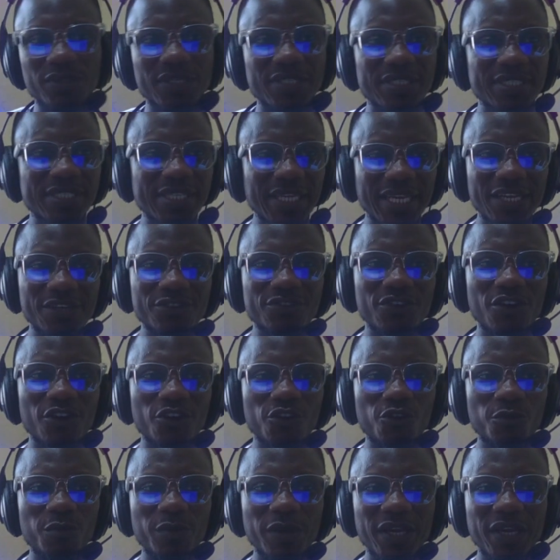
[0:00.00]
The second
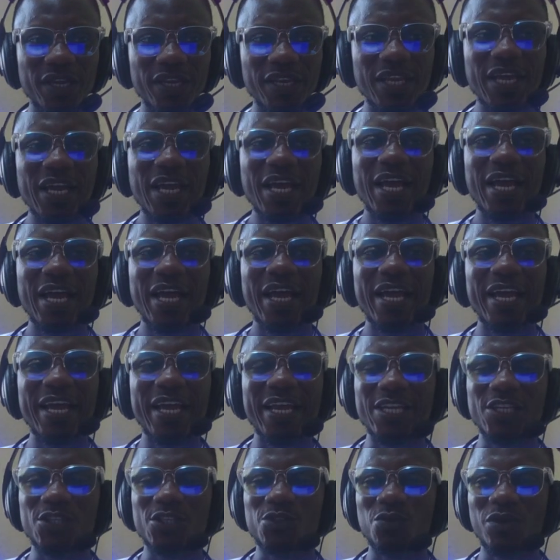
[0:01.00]
document
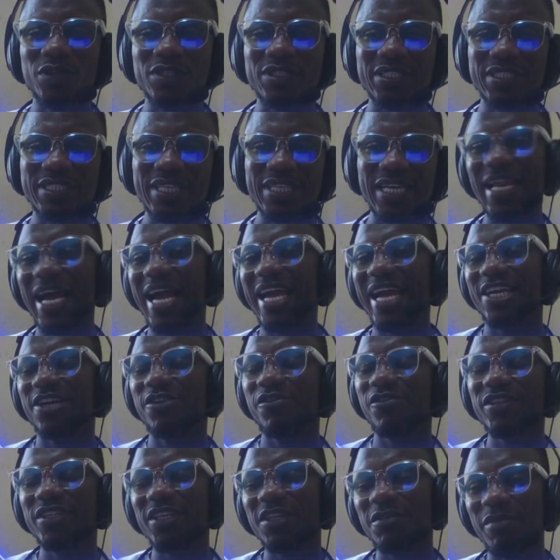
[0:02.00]
is what that I
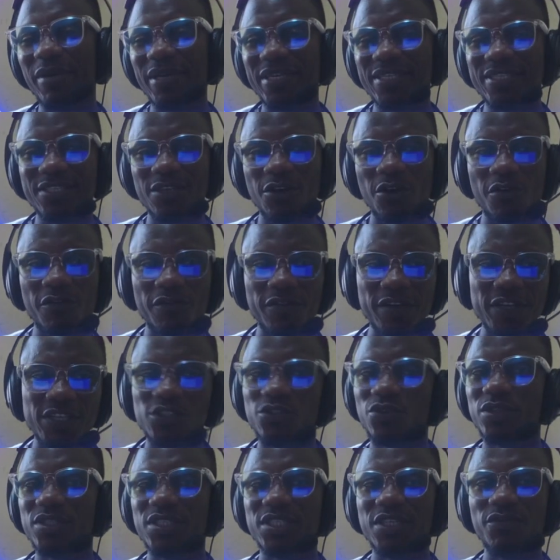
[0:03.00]
created myself is
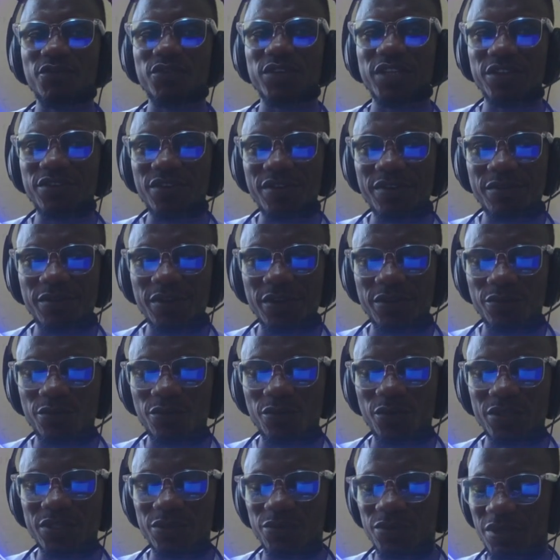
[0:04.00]
not saved with the
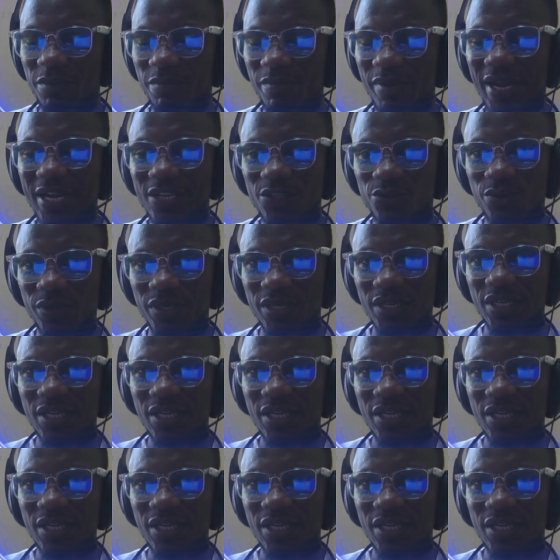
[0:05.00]
what with the password.